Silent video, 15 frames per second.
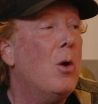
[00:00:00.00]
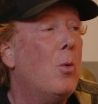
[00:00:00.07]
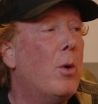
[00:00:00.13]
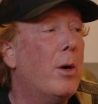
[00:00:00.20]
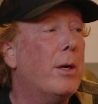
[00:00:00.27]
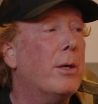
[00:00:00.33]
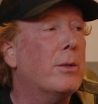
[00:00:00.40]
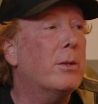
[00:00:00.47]

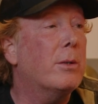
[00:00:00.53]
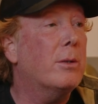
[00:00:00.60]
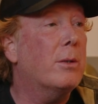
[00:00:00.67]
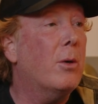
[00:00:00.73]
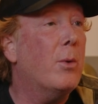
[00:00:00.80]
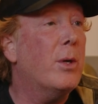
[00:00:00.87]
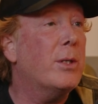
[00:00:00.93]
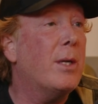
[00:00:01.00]
whereas
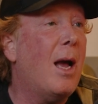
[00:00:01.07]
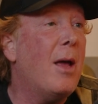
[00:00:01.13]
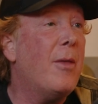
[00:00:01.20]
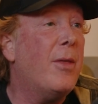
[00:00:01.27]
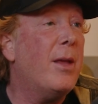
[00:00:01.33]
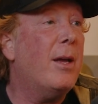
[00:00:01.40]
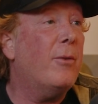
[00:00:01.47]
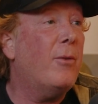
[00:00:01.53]
Carissa, I
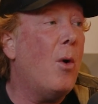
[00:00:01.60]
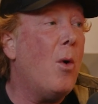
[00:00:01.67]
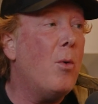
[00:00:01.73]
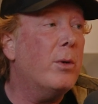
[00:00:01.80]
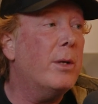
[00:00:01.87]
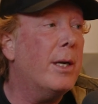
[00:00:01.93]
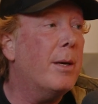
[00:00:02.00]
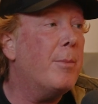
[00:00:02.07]
think, is
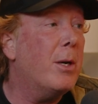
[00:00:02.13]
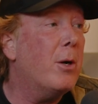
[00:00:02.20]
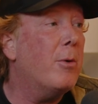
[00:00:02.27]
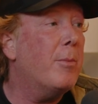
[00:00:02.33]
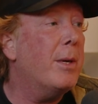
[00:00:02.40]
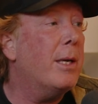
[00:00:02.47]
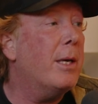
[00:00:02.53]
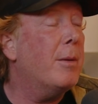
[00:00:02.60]
only a
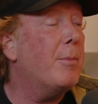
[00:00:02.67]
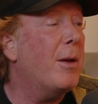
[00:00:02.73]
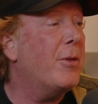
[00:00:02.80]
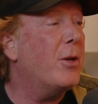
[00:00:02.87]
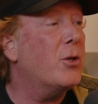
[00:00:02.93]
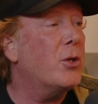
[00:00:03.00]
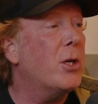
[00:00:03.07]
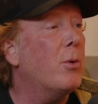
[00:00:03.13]
mirror medium. I
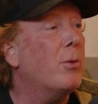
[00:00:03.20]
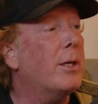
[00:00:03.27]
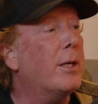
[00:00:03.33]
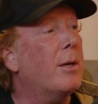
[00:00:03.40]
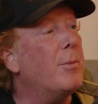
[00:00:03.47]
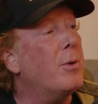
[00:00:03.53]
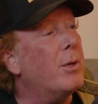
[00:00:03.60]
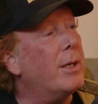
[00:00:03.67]
think she only
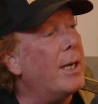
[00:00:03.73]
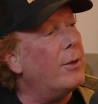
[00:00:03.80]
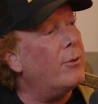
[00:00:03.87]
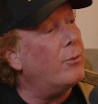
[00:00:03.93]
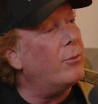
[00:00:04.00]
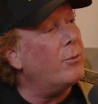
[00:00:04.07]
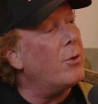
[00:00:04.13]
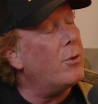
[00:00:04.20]

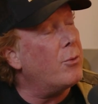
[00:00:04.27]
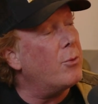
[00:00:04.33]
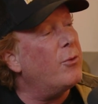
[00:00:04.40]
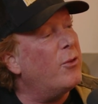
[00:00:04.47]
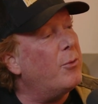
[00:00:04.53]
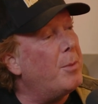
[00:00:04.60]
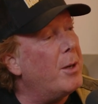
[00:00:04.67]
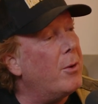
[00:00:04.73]
communicates through
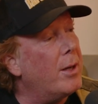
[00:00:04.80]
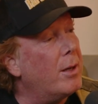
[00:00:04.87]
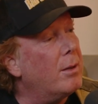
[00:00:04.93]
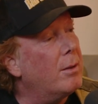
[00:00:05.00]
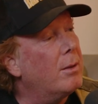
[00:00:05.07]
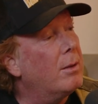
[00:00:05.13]
spirit.